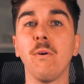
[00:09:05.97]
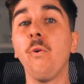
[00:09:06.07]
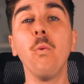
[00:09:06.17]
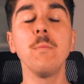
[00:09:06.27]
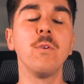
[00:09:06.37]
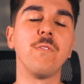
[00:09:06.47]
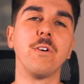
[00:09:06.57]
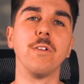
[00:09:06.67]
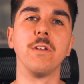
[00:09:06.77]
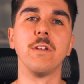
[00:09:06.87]
Before we move
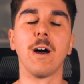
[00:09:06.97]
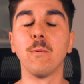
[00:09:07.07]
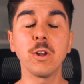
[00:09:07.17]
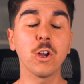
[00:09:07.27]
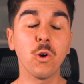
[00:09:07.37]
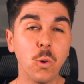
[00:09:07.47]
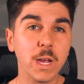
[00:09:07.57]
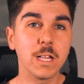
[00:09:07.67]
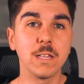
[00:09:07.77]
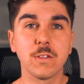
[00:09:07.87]
on, I want to
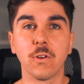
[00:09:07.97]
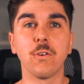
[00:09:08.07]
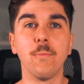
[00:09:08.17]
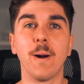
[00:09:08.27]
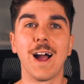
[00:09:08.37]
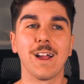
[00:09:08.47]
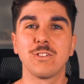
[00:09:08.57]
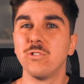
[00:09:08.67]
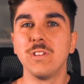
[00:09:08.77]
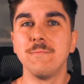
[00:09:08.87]
quickly circle back
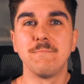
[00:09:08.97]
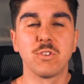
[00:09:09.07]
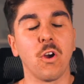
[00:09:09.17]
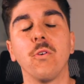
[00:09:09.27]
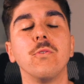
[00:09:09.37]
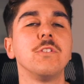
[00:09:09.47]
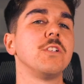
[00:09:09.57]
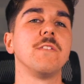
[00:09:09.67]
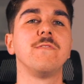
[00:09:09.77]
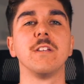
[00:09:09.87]
to the tone
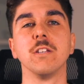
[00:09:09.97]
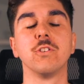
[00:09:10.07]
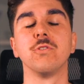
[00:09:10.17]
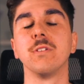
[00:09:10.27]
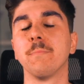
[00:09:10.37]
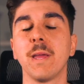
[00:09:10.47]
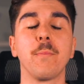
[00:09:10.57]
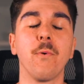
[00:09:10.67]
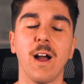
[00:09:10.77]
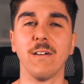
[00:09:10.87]
shift issue that
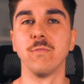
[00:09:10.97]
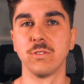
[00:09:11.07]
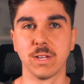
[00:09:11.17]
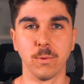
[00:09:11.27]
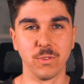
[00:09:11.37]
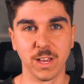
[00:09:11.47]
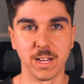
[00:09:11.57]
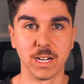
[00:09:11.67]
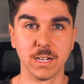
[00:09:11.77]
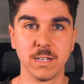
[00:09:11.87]
people have with double
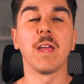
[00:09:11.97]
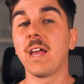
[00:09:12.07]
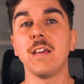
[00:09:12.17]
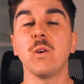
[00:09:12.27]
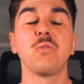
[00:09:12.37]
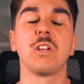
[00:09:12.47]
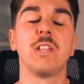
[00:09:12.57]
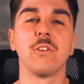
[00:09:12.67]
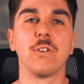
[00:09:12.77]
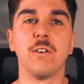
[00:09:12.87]
Zeta. In case I wasn't
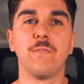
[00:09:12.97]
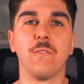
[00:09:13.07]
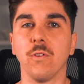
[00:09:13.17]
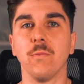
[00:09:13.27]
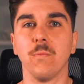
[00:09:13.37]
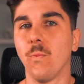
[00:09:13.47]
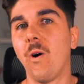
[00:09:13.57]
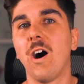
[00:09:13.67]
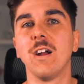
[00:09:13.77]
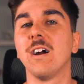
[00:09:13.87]
clear enough on
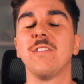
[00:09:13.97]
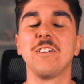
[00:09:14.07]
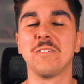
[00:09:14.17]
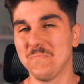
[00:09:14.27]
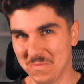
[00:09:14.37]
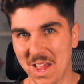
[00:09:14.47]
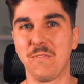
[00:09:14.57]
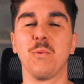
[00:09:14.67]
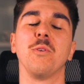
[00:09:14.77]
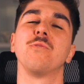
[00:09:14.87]
why I think
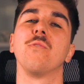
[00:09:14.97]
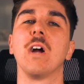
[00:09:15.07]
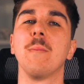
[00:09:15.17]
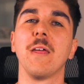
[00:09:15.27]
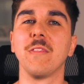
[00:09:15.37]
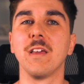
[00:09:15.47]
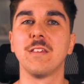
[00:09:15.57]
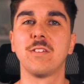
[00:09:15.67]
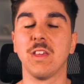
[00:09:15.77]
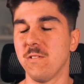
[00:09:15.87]
everyone's wrong about
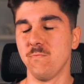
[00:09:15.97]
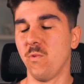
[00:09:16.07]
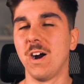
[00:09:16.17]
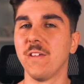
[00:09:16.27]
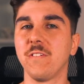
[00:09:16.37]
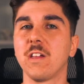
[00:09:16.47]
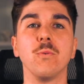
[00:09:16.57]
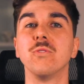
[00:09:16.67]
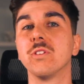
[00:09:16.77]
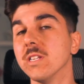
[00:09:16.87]
this and why I think it
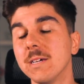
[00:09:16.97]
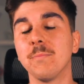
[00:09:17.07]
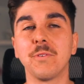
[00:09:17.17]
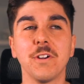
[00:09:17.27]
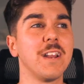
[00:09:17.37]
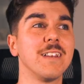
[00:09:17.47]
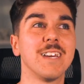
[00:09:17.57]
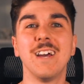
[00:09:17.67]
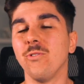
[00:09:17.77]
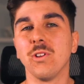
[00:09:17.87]
was deliberate and
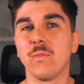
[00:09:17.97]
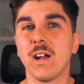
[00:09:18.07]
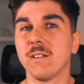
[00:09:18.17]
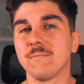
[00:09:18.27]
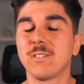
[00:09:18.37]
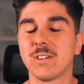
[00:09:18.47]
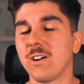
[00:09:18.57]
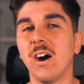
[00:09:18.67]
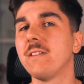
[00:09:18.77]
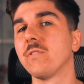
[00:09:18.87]
all around
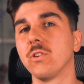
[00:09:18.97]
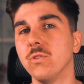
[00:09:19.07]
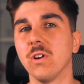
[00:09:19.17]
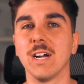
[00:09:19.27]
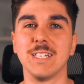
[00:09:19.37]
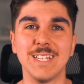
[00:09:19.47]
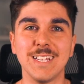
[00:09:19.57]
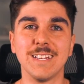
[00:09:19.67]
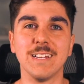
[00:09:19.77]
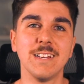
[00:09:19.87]
kind of a good
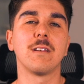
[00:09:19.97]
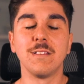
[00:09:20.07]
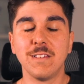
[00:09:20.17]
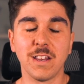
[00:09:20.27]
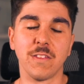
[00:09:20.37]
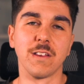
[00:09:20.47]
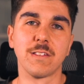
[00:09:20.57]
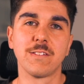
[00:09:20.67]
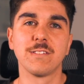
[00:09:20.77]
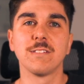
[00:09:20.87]
idea, consider
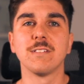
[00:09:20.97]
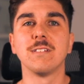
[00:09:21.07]
this.